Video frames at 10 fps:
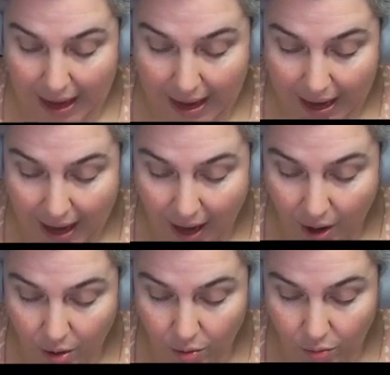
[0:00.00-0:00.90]

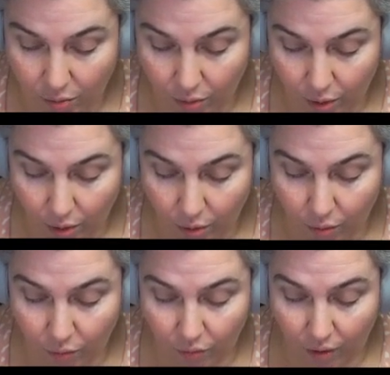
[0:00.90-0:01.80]
how
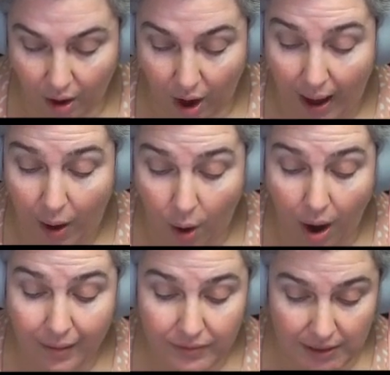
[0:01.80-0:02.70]
oh how
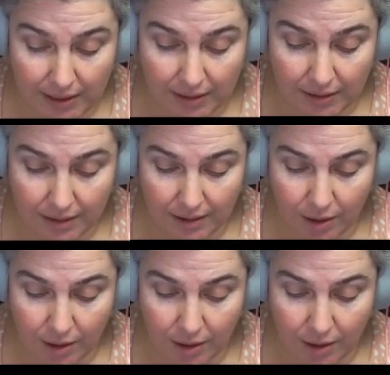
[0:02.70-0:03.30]
often, you know,